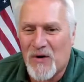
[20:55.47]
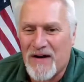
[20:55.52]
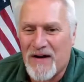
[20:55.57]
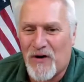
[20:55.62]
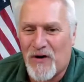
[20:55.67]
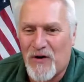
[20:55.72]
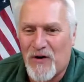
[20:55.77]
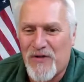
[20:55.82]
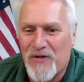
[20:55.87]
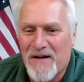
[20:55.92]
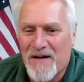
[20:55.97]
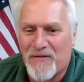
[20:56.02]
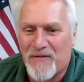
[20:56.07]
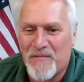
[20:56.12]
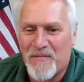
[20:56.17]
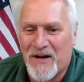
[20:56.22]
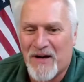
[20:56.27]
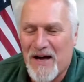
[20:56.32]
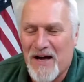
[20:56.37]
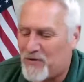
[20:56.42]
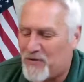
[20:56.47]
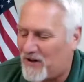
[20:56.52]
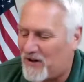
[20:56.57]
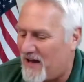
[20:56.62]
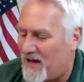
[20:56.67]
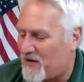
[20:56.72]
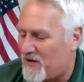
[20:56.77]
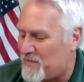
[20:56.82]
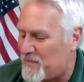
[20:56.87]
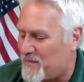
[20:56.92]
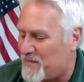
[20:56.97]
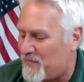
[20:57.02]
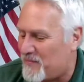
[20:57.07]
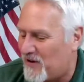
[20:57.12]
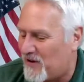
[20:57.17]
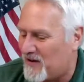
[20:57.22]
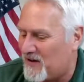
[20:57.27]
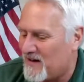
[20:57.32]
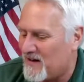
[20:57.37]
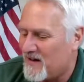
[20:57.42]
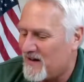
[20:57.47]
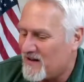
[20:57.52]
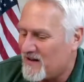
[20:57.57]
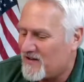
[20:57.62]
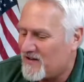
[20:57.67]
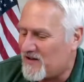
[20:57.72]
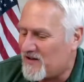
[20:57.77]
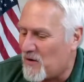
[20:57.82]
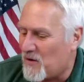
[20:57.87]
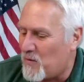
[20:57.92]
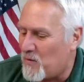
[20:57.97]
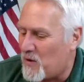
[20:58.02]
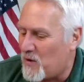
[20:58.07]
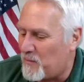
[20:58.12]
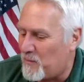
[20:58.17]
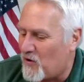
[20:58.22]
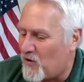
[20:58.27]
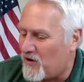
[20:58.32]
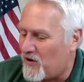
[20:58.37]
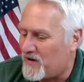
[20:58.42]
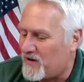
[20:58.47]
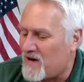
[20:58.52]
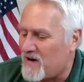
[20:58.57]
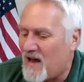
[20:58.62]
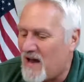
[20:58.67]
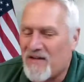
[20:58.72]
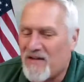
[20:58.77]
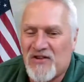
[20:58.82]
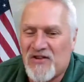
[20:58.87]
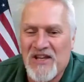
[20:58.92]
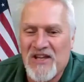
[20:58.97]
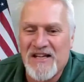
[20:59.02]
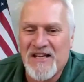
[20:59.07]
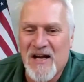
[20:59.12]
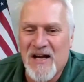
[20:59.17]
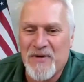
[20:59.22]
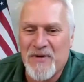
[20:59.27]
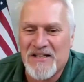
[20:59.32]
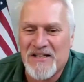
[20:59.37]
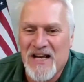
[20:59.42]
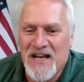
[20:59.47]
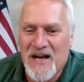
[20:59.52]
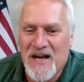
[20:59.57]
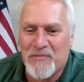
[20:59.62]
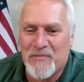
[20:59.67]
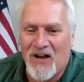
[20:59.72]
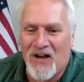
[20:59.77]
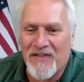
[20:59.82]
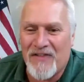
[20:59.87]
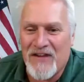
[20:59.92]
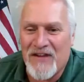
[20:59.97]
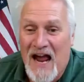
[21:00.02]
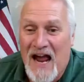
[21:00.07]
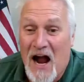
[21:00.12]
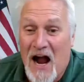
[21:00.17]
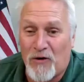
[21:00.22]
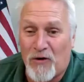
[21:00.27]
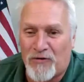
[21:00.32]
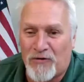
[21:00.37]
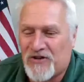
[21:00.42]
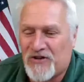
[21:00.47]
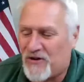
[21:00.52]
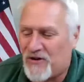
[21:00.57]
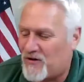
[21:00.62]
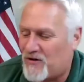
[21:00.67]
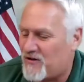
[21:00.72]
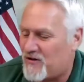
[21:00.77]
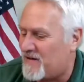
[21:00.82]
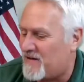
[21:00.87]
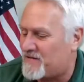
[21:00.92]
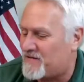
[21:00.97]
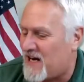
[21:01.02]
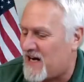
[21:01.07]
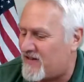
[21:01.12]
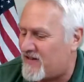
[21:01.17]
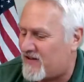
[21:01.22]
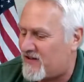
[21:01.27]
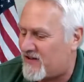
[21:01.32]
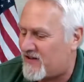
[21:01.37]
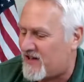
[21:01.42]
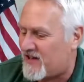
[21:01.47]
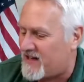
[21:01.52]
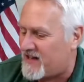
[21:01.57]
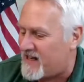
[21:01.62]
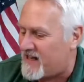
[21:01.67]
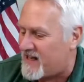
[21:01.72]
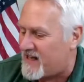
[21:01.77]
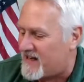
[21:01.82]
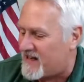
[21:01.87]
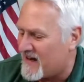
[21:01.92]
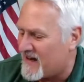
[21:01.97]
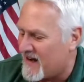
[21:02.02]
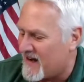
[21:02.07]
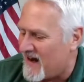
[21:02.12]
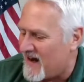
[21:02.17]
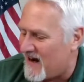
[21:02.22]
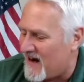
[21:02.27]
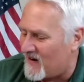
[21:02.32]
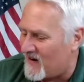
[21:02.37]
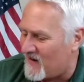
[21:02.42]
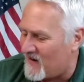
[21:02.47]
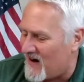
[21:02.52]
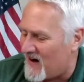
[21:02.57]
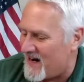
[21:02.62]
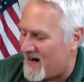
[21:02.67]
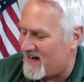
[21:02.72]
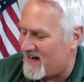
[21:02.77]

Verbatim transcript: I've heard that from a couple other people. So we'll put CW table on the outskirts of Tent City. All right.